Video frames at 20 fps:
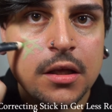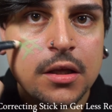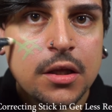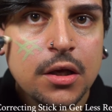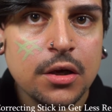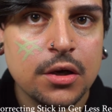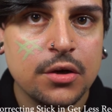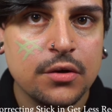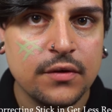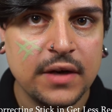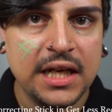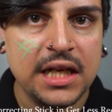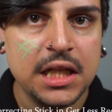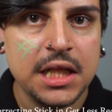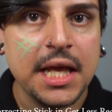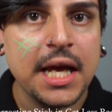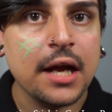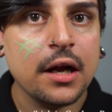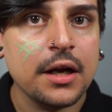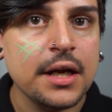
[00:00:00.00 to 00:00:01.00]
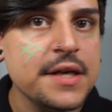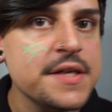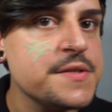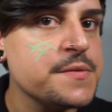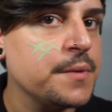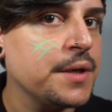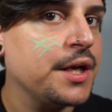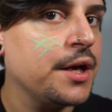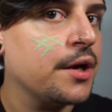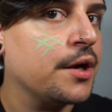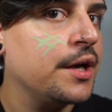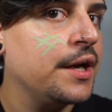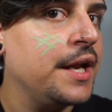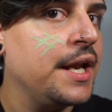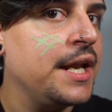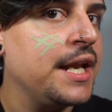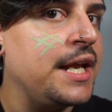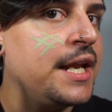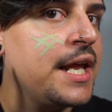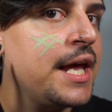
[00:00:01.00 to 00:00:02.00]
your green in the areas where you're going to
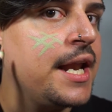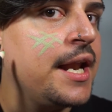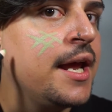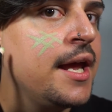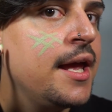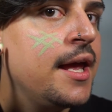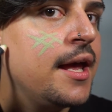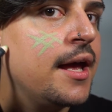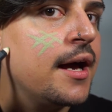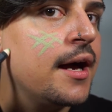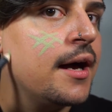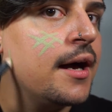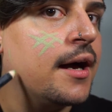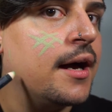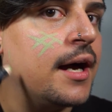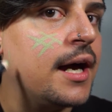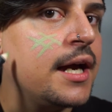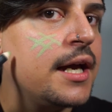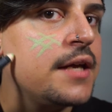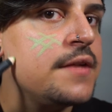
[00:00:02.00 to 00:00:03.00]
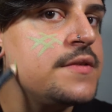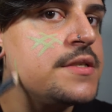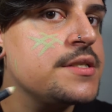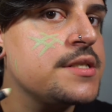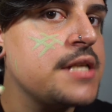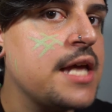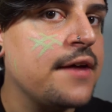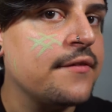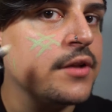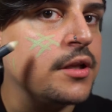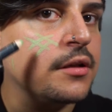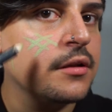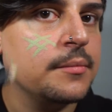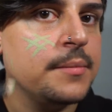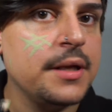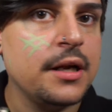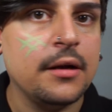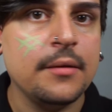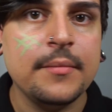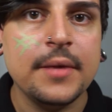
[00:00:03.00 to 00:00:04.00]
need it. I just have a little
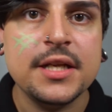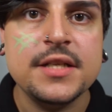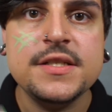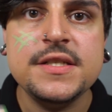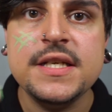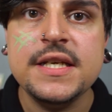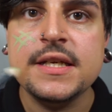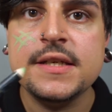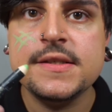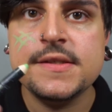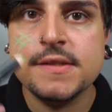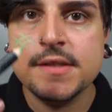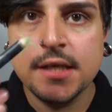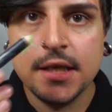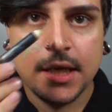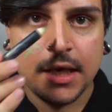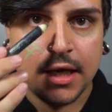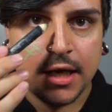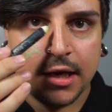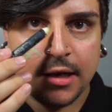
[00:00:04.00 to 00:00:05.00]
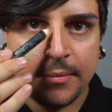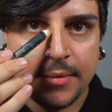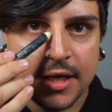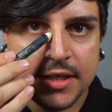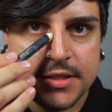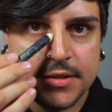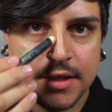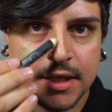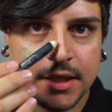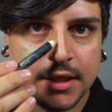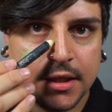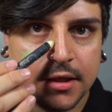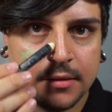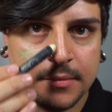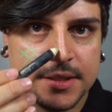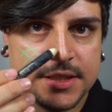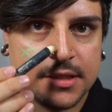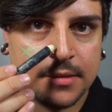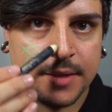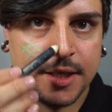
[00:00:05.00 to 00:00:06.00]
bit on my cheeks. I do get a little
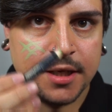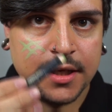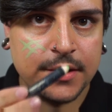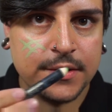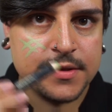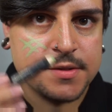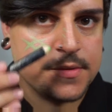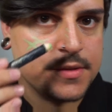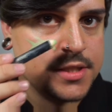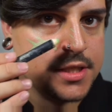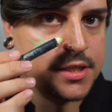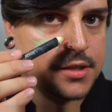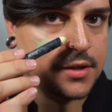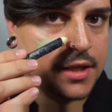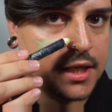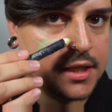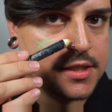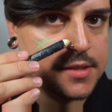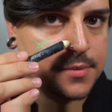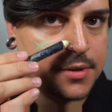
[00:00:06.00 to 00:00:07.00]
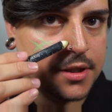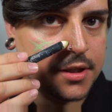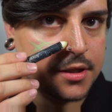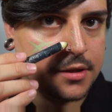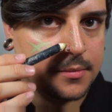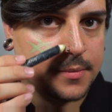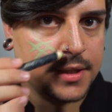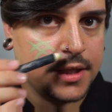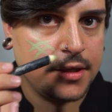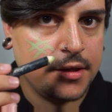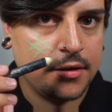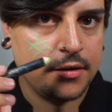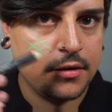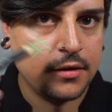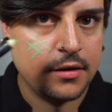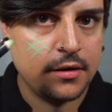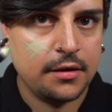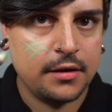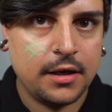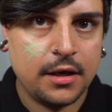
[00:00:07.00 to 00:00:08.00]
bit down my nose, which I do like to put a little bit
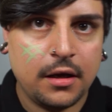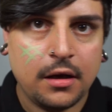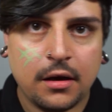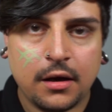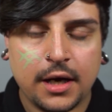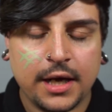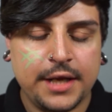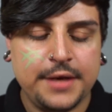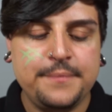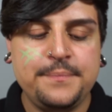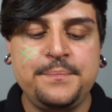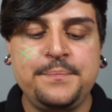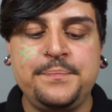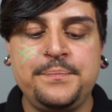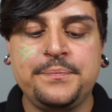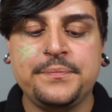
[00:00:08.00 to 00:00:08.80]
on.